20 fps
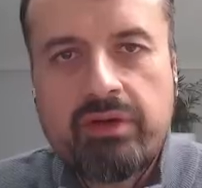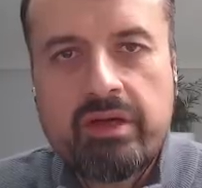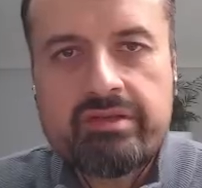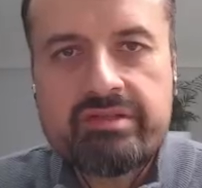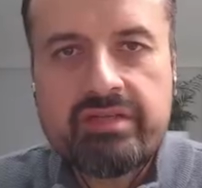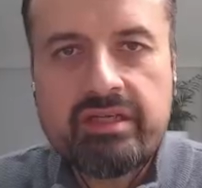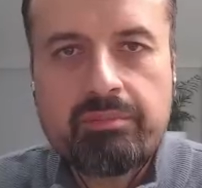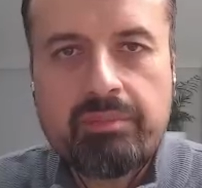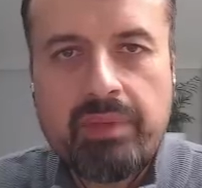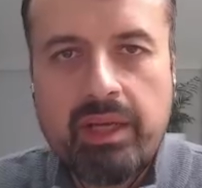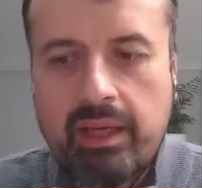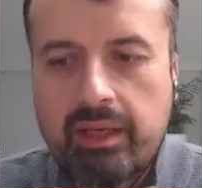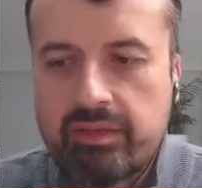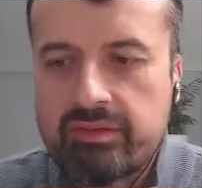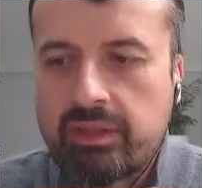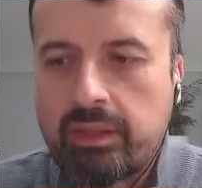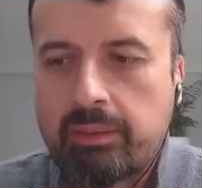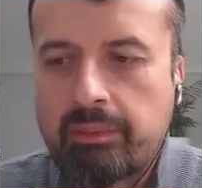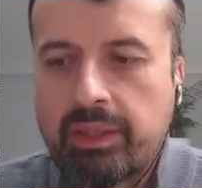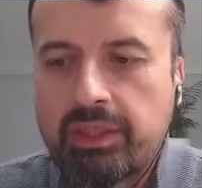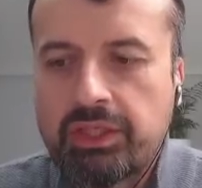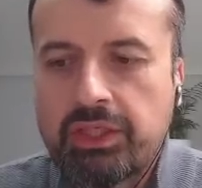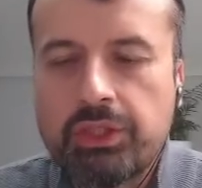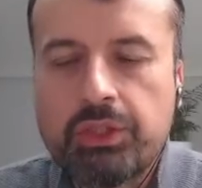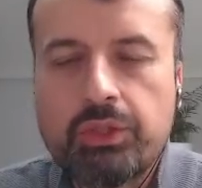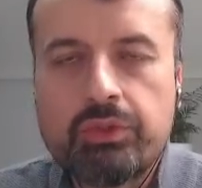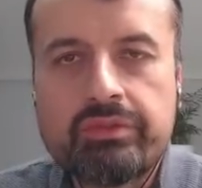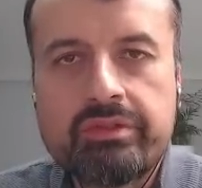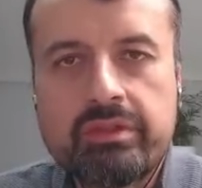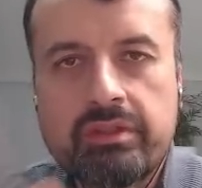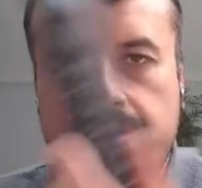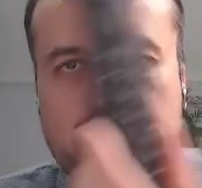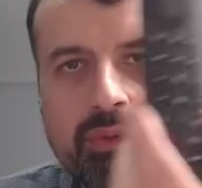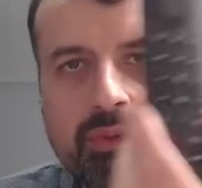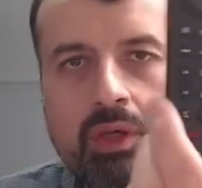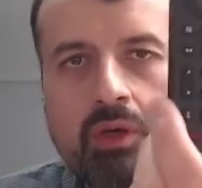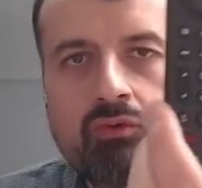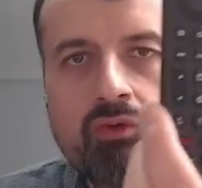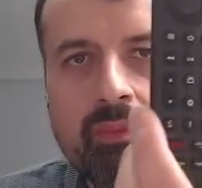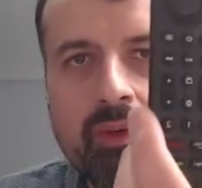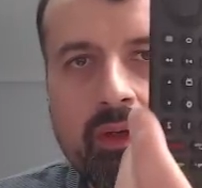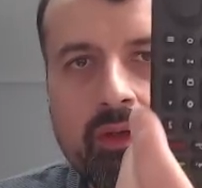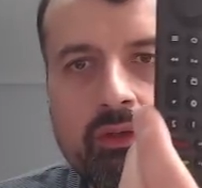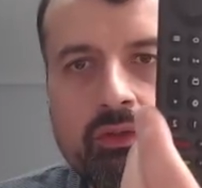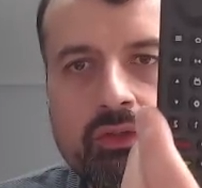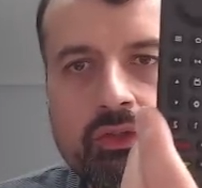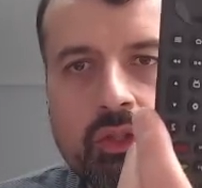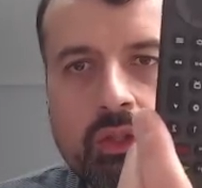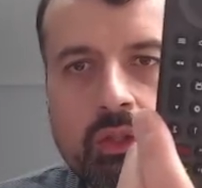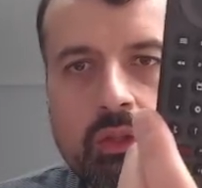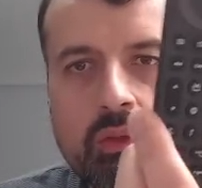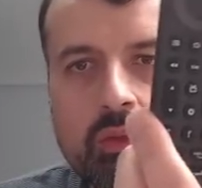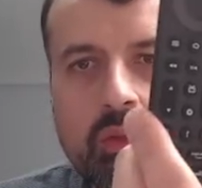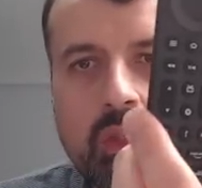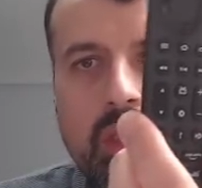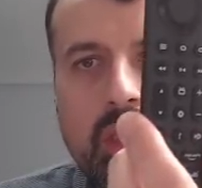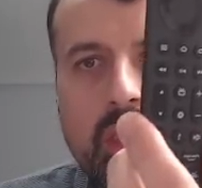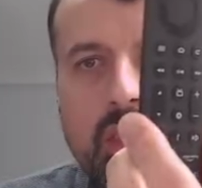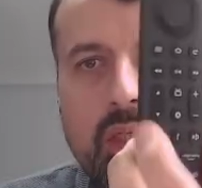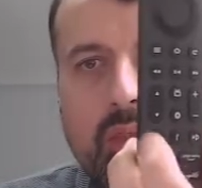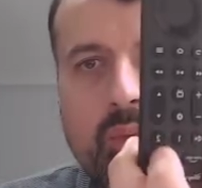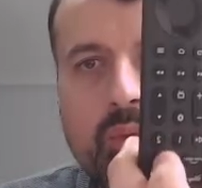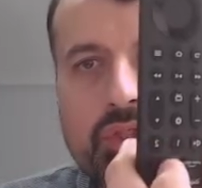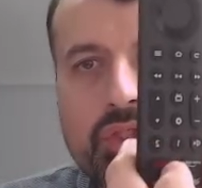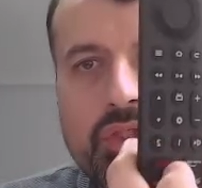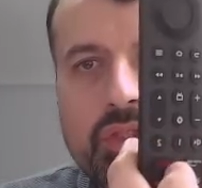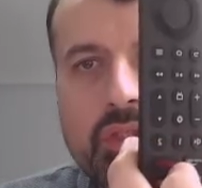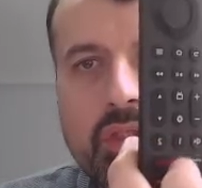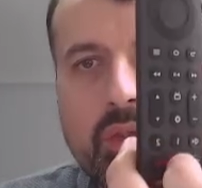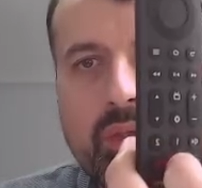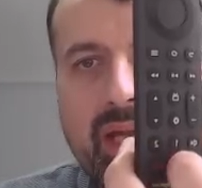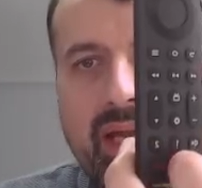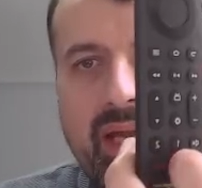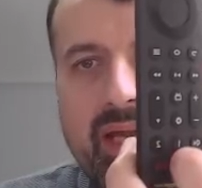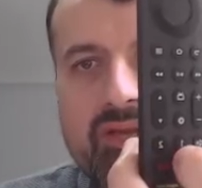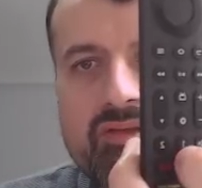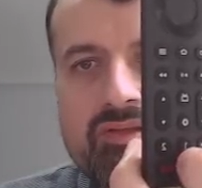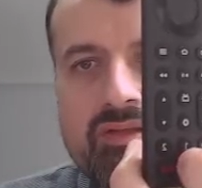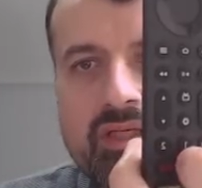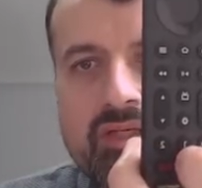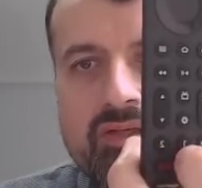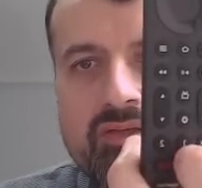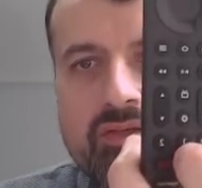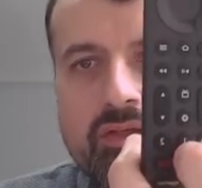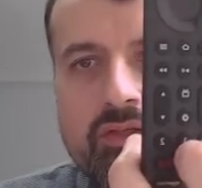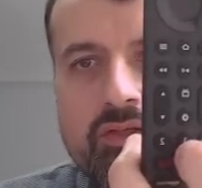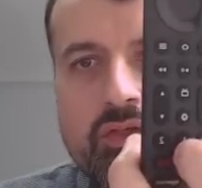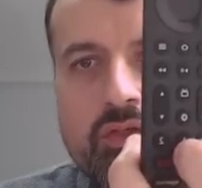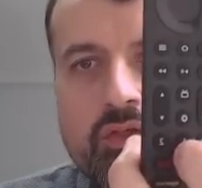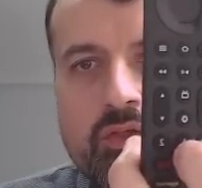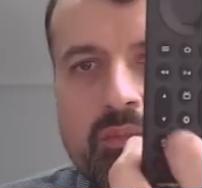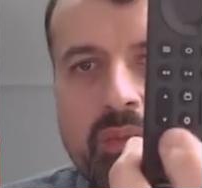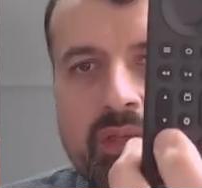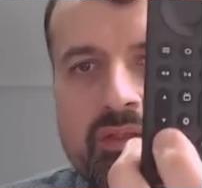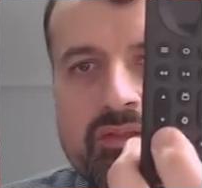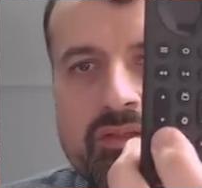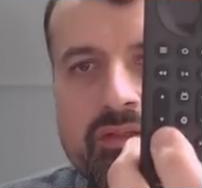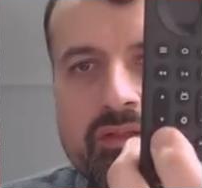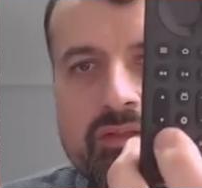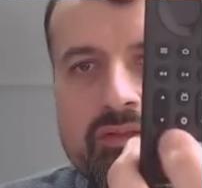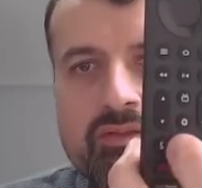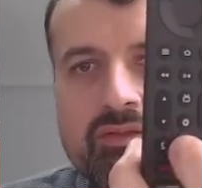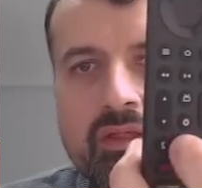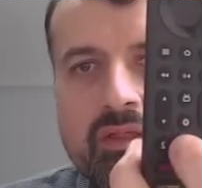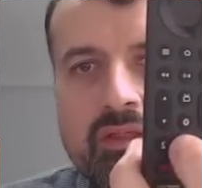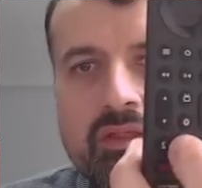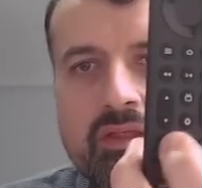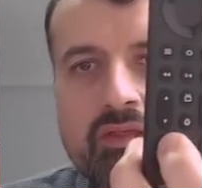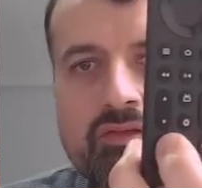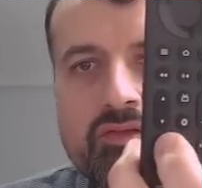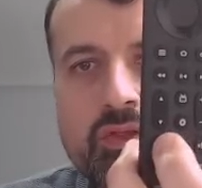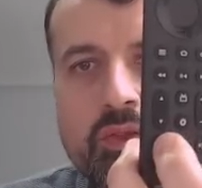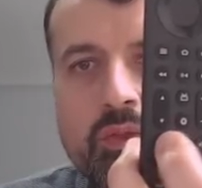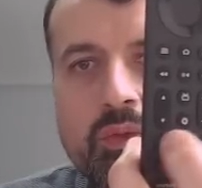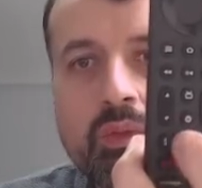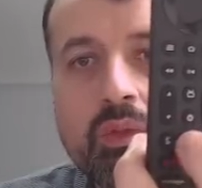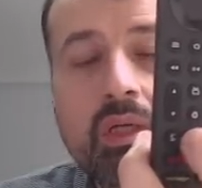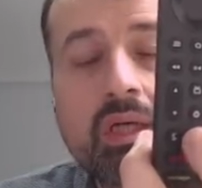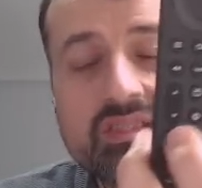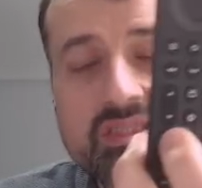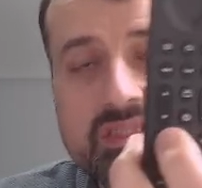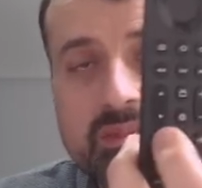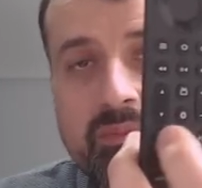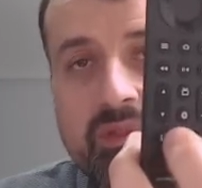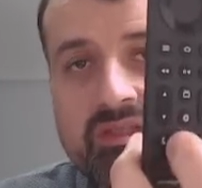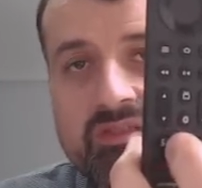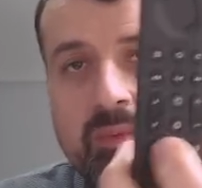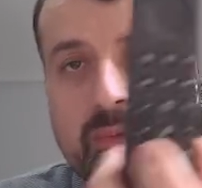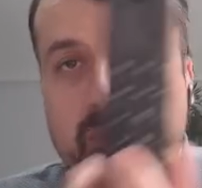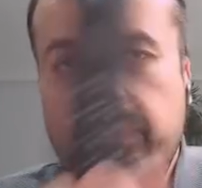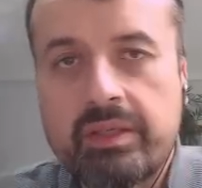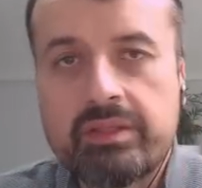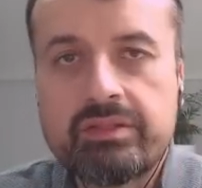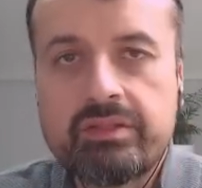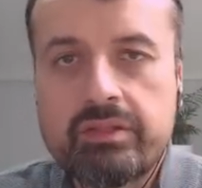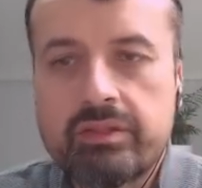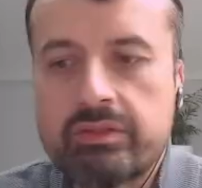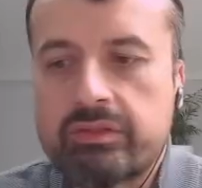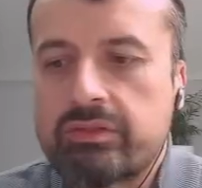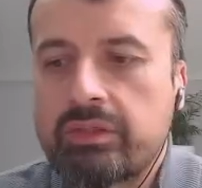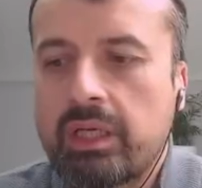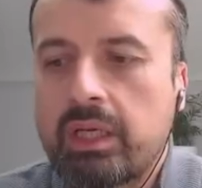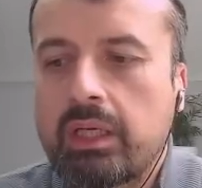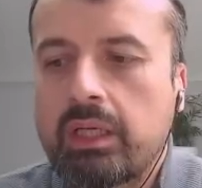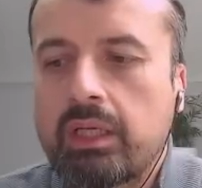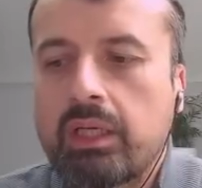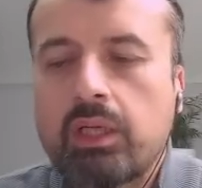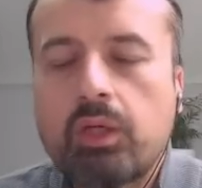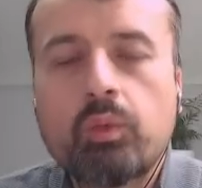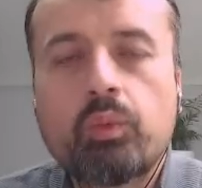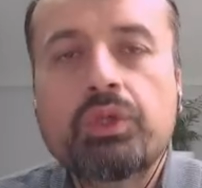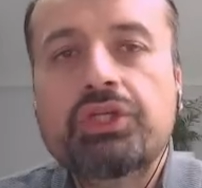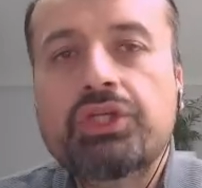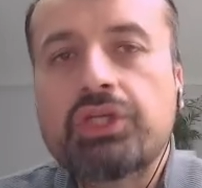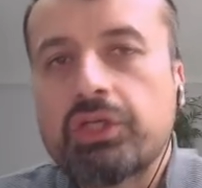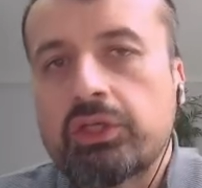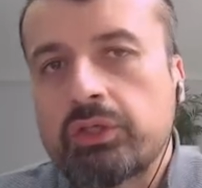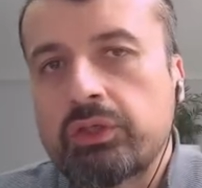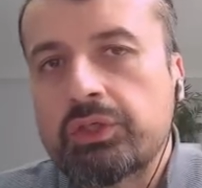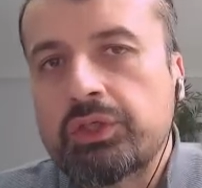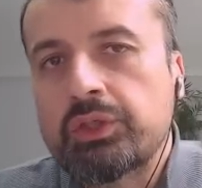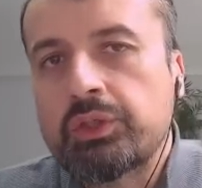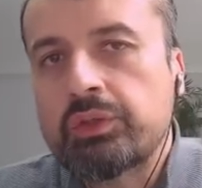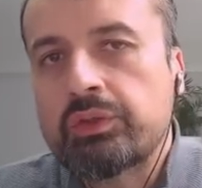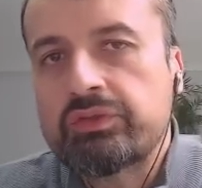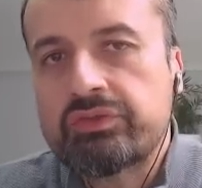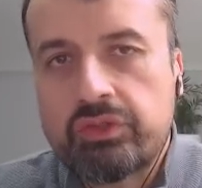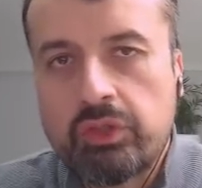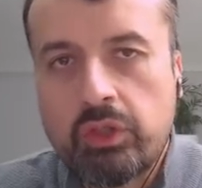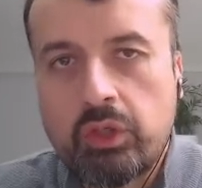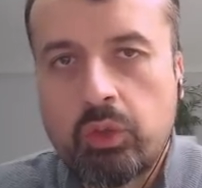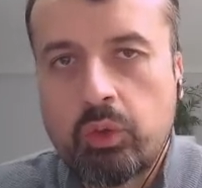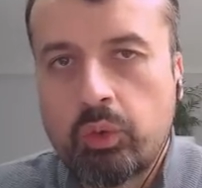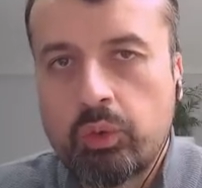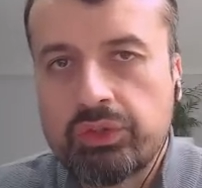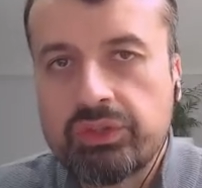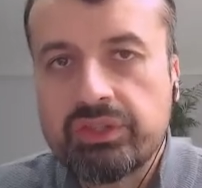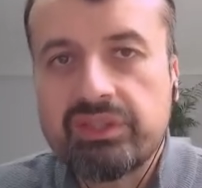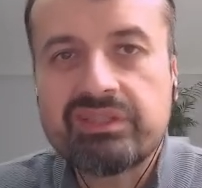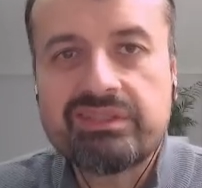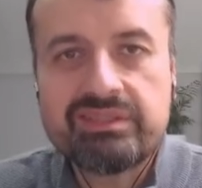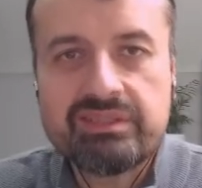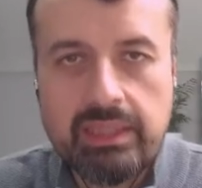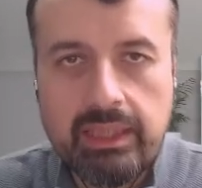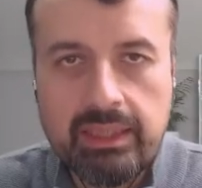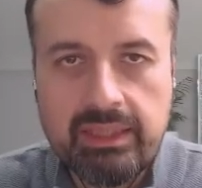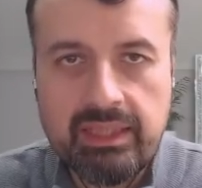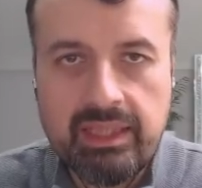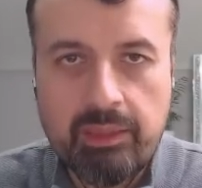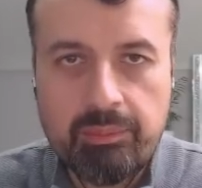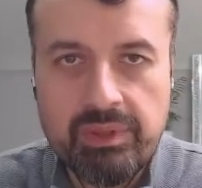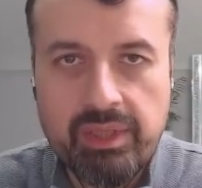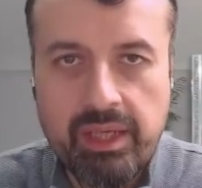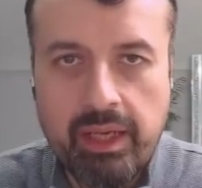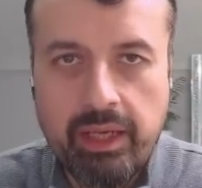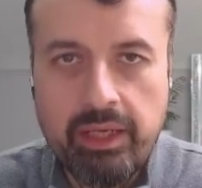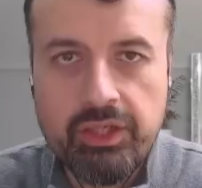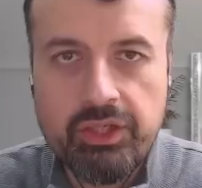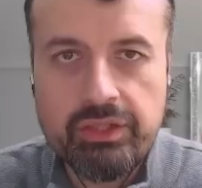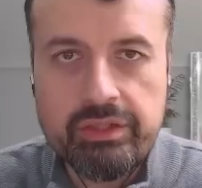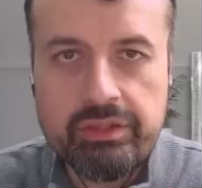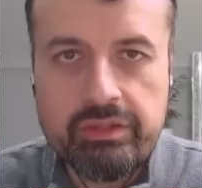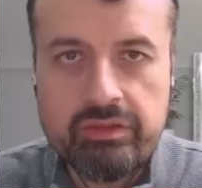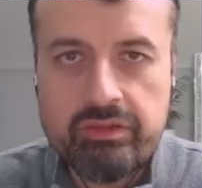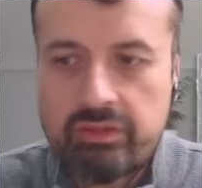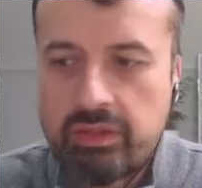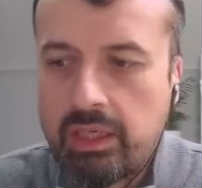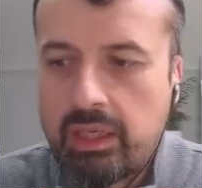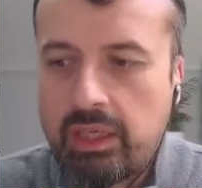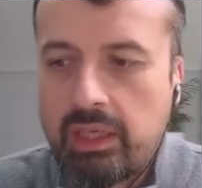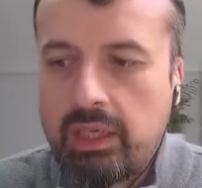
Firestick Max, I'm actually using the Pro Remote Control, which you know has these two buttons, these two customizable buttons, which you can use to launch standard applications.